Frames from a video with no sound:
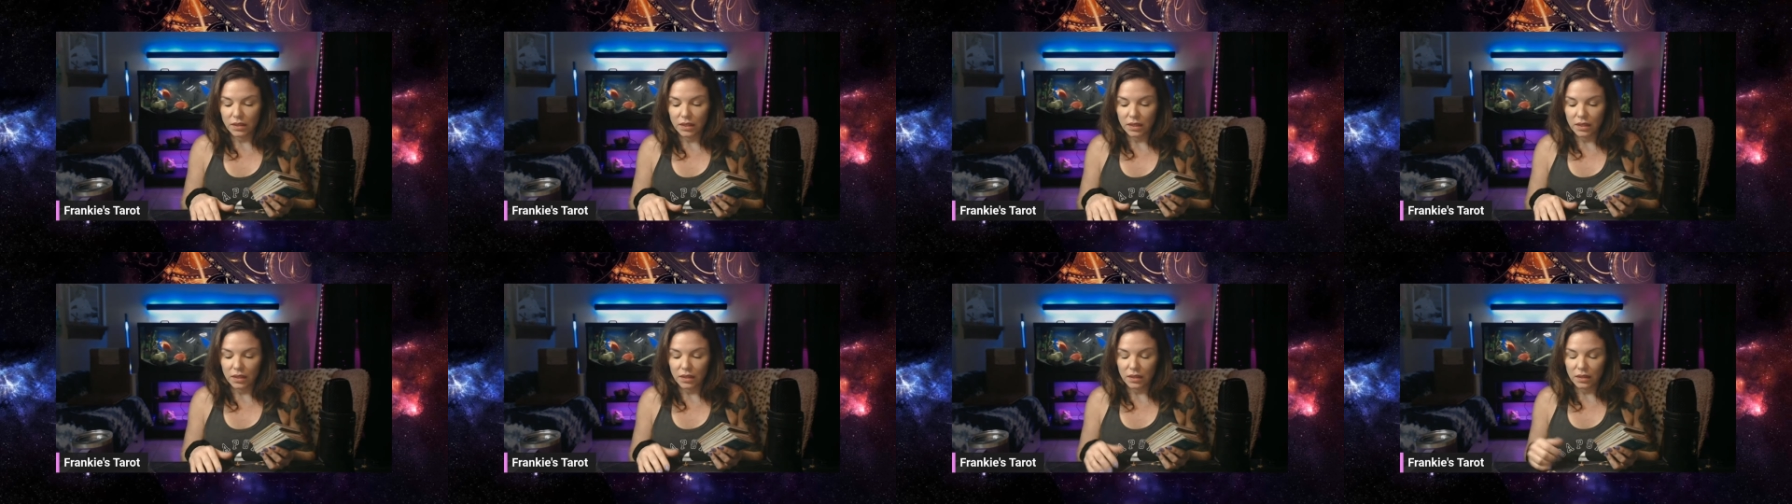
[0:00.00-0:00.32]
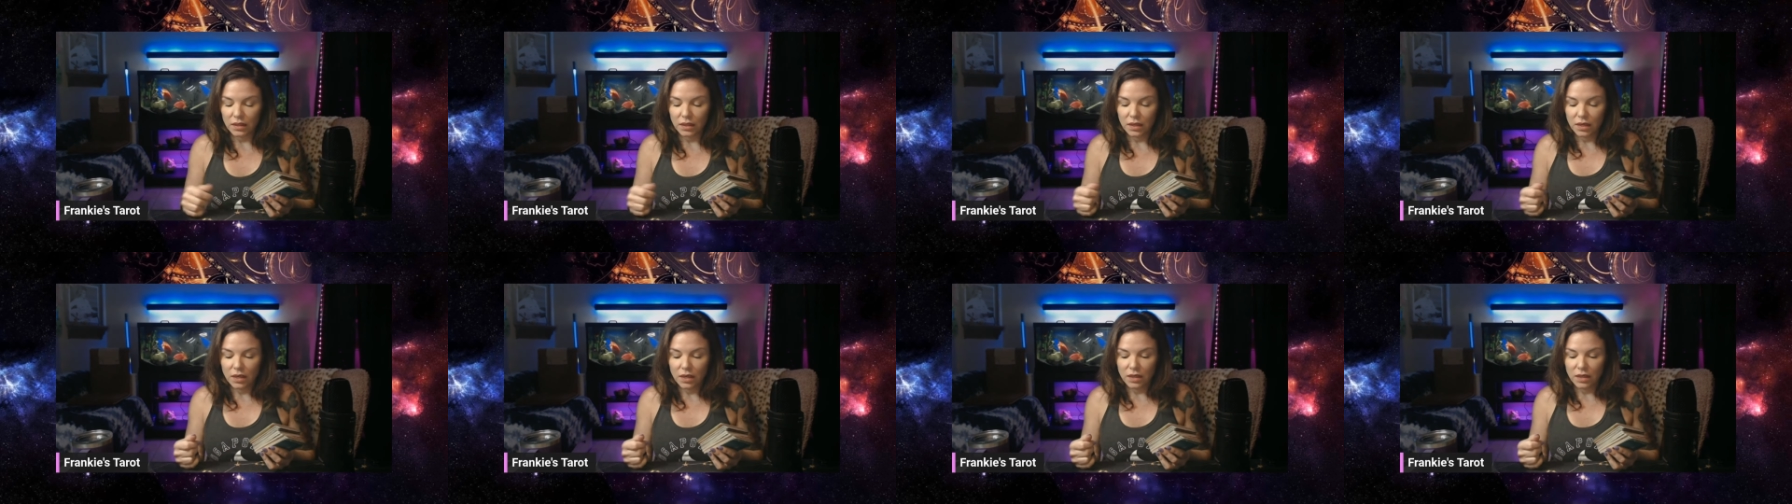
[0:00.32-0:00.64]

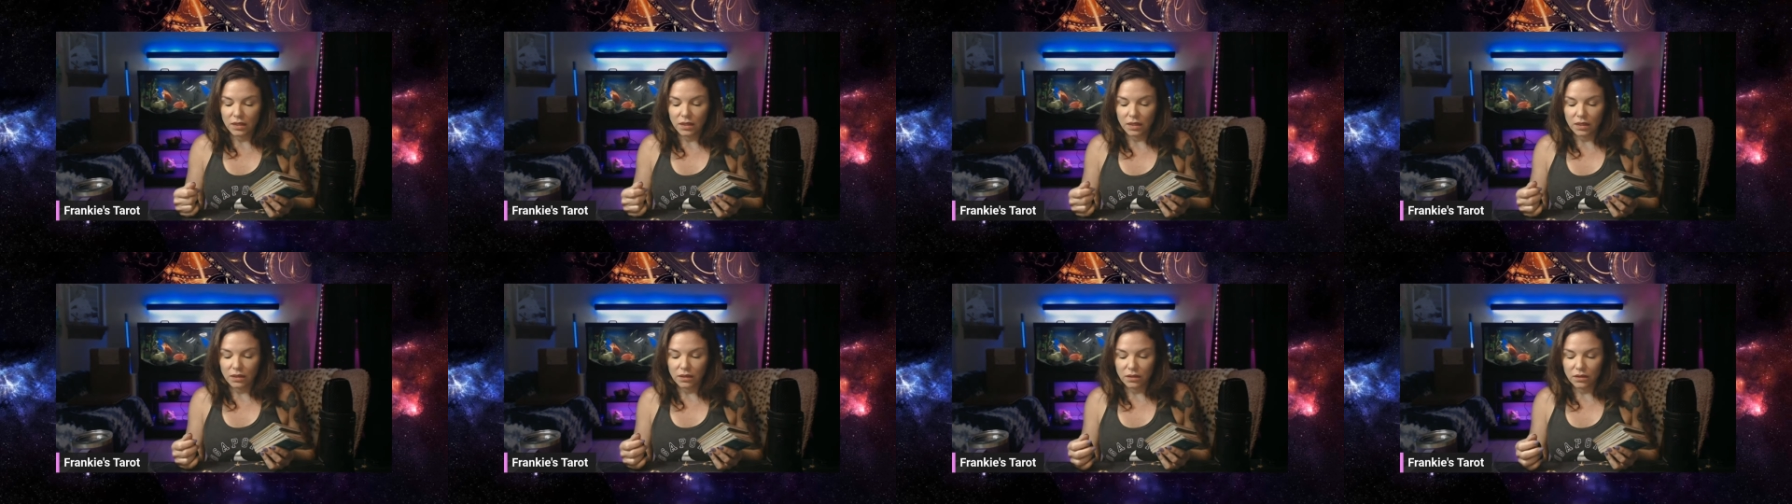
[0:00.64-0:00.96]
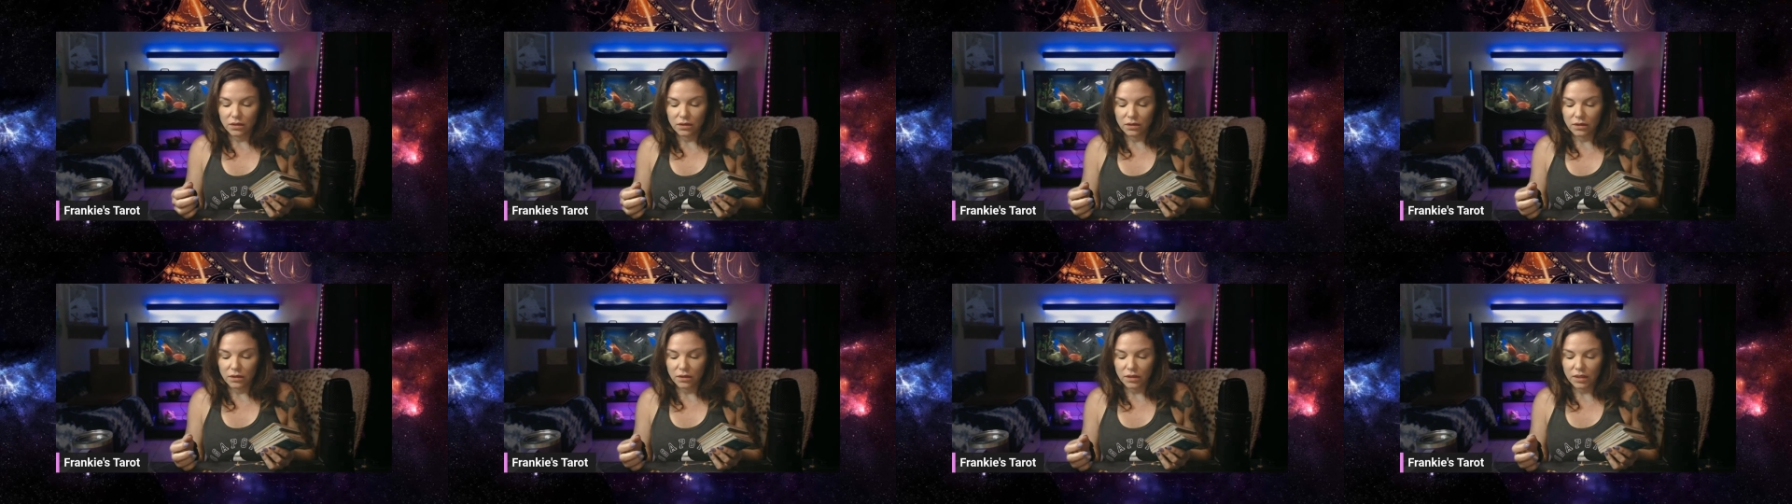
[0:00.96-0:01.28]
They
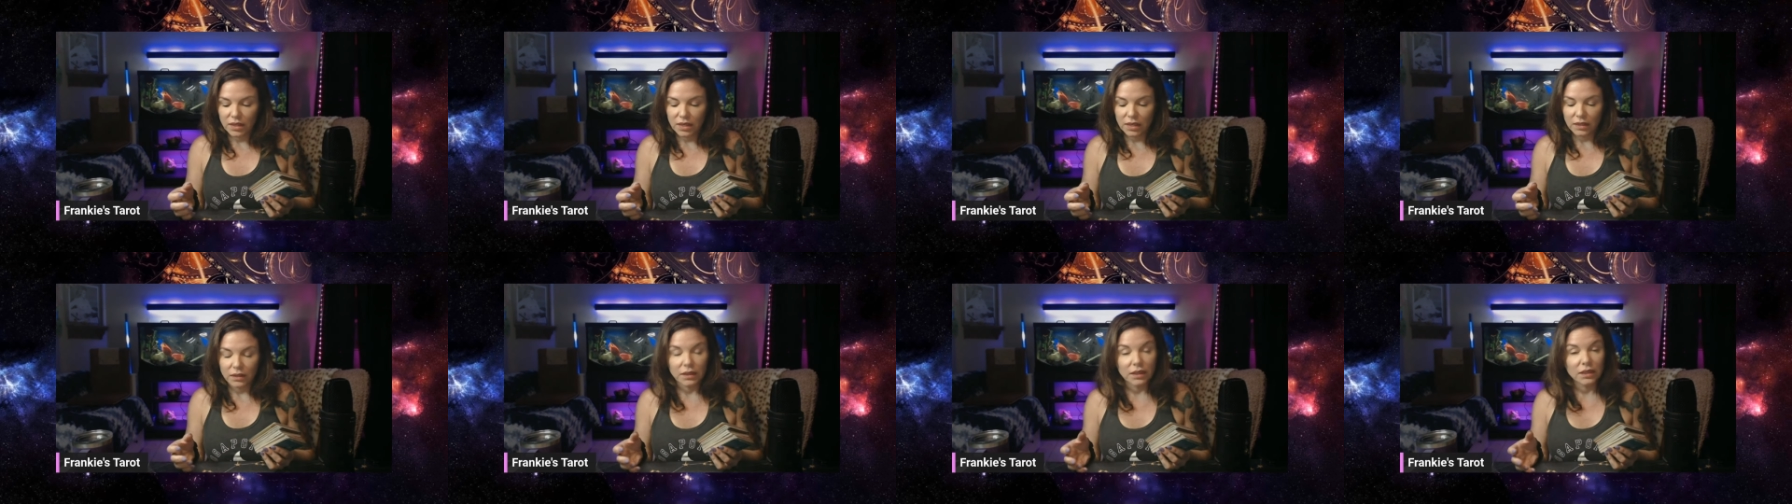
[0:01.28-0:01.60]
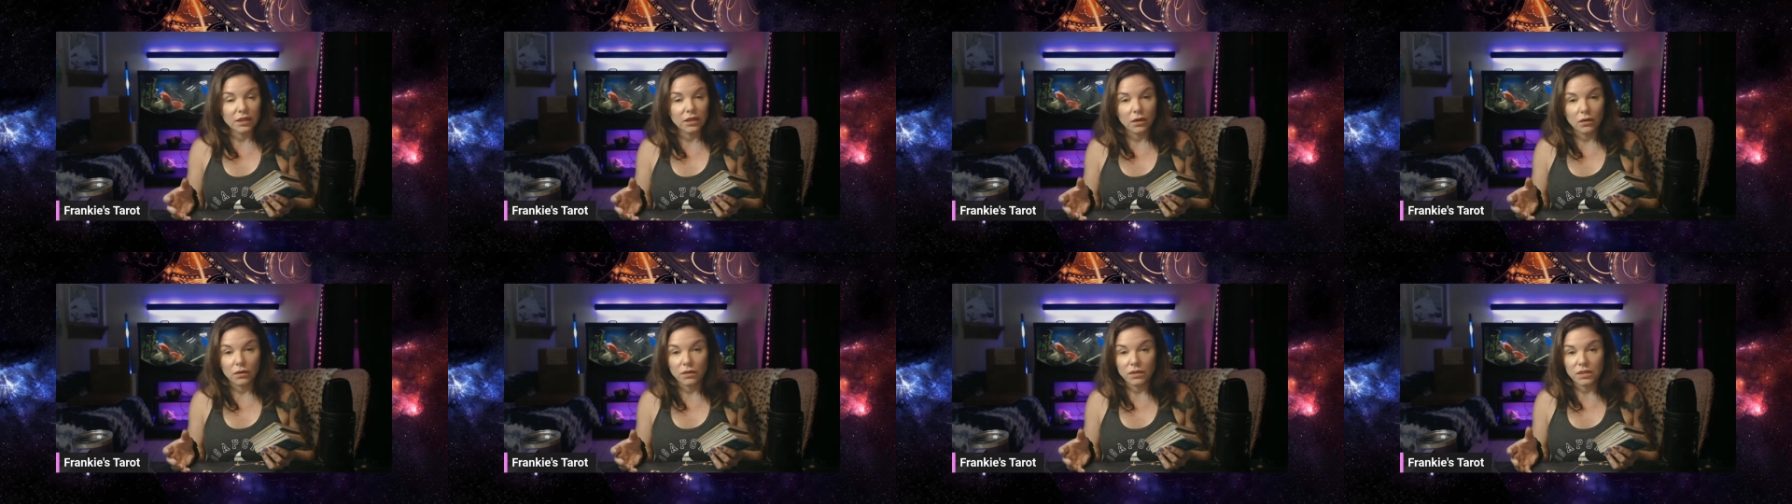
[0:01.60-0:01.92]
either can't
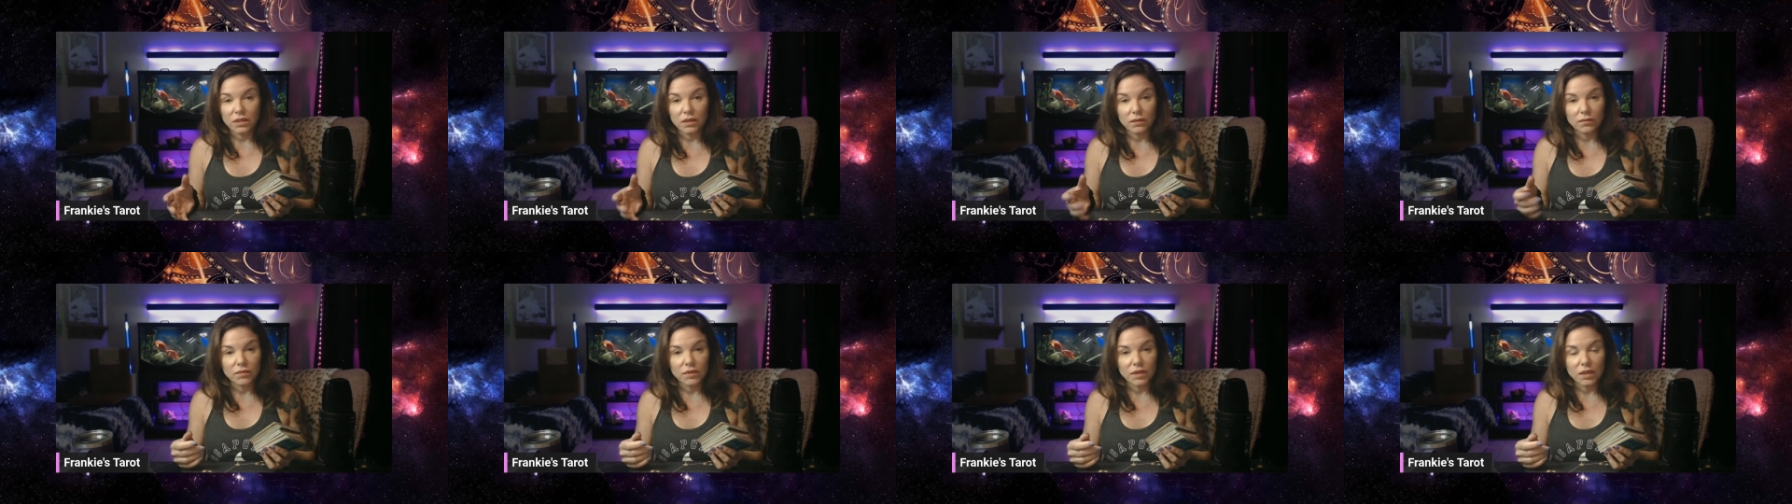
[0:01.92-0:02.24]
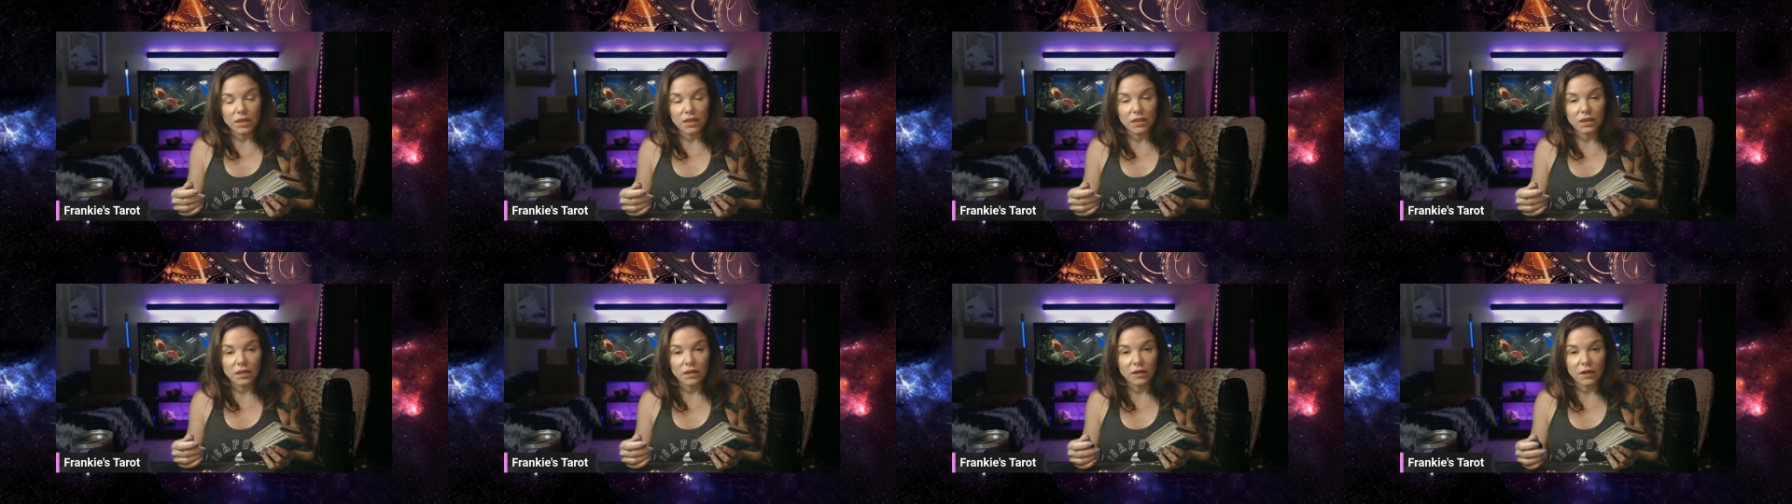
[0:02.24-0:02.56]
let go of
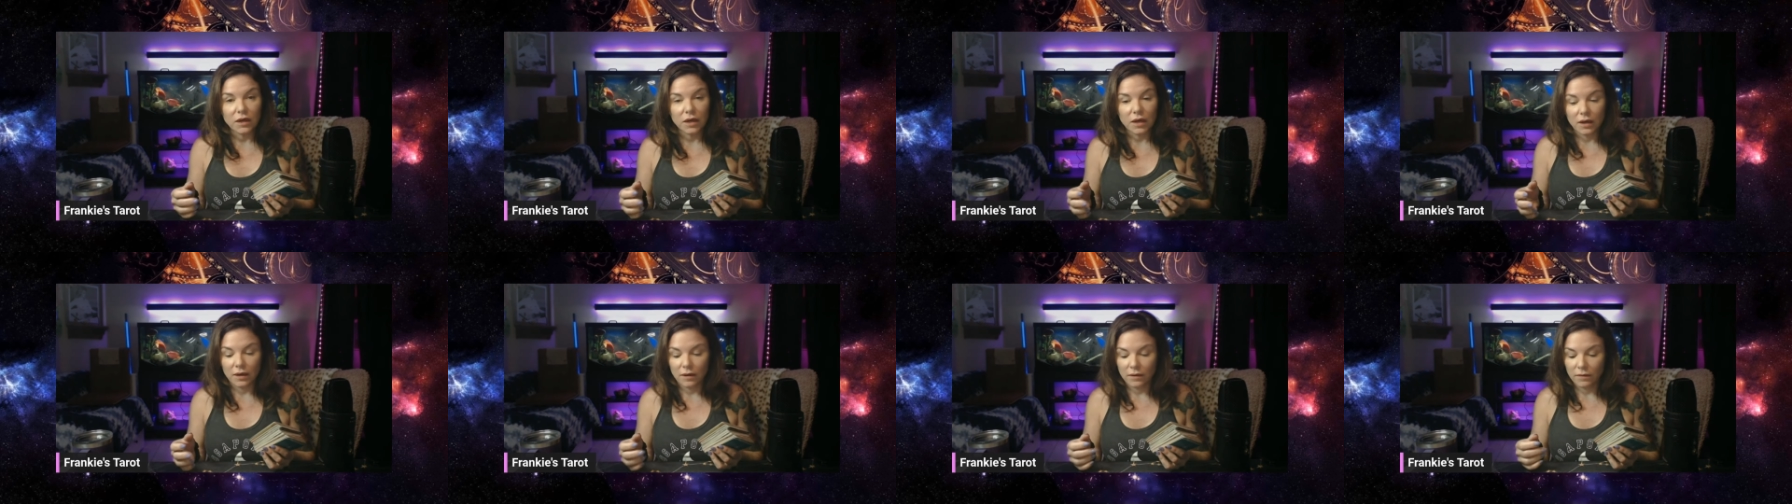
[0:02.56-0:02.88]
something